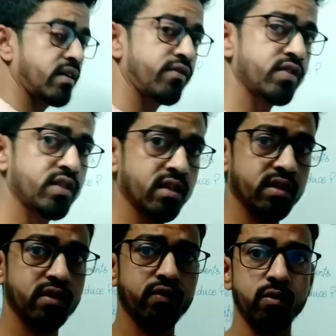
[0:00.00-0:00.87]
of
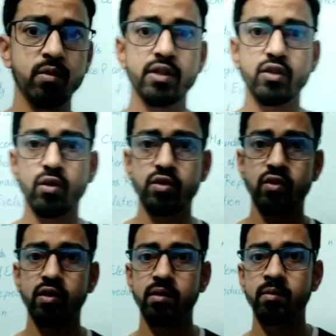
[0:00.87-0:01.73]
structure formula is also
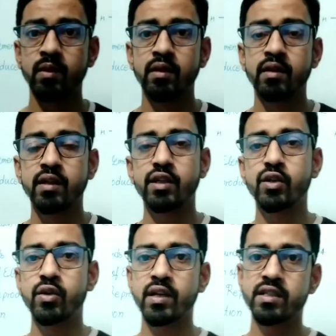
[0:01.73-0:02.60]
come in
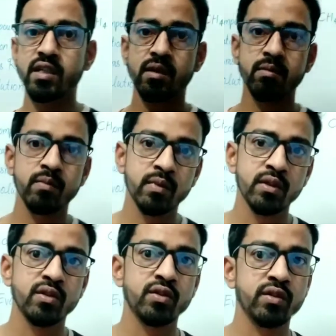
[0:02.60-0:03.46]
your exam.
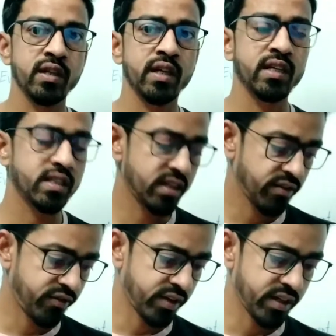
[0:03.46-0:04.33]
So there is
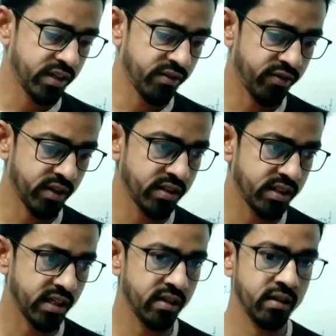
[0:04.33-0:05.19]
different
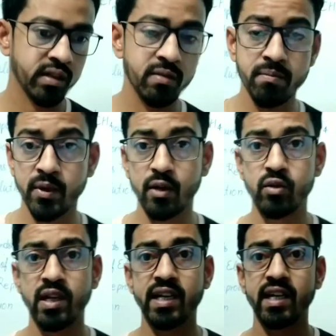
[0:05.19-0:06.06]
compound
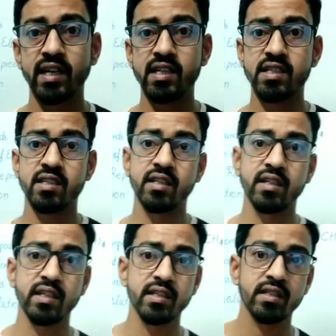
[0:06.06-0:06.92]
like
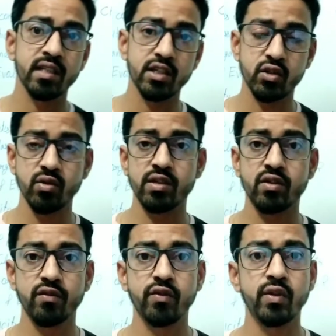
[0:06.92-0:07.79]
NH3,
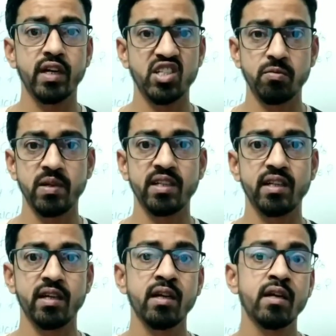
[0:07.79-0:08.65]
S2SO4, explain
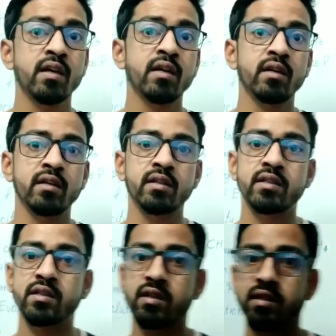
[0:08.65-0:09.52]
their
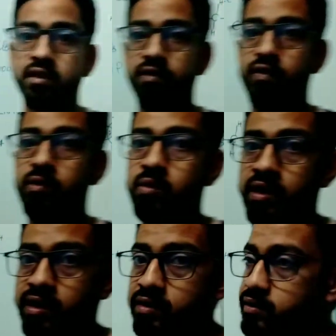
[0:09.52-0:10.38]
structure formula
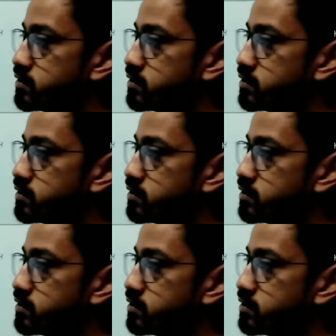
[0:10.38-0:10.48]
and